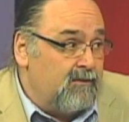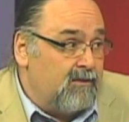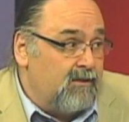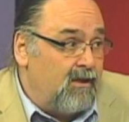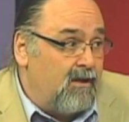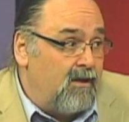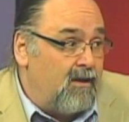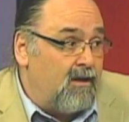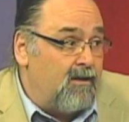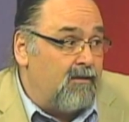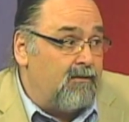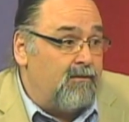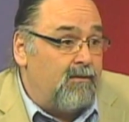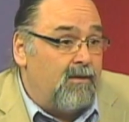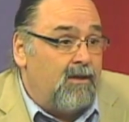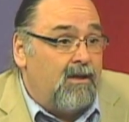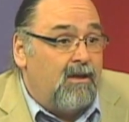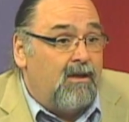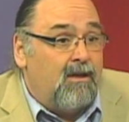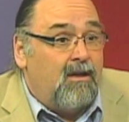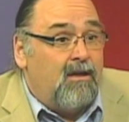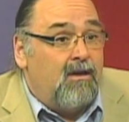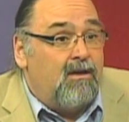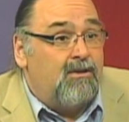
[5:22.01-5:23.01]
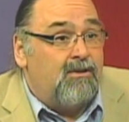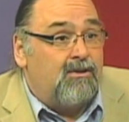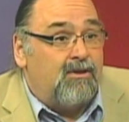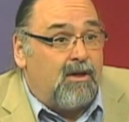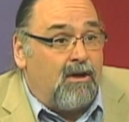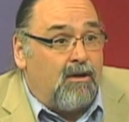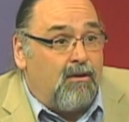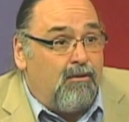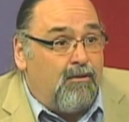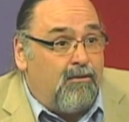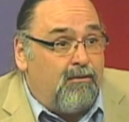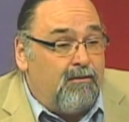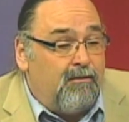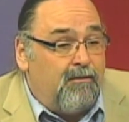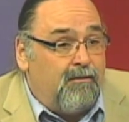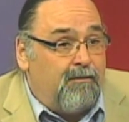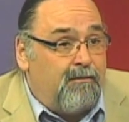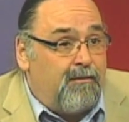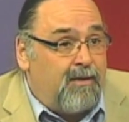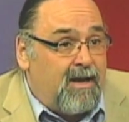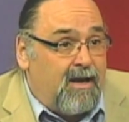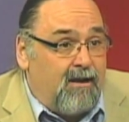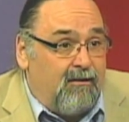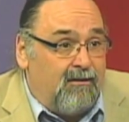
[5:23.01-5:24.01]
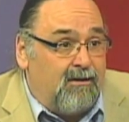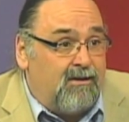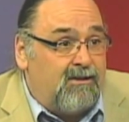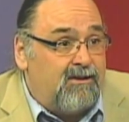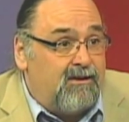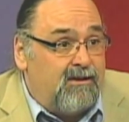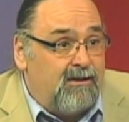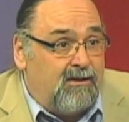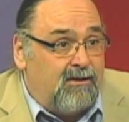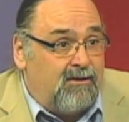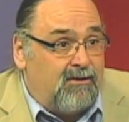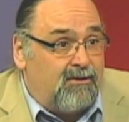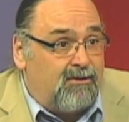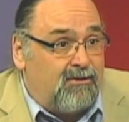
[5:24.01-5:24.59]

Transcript: right. Um, so, parents need to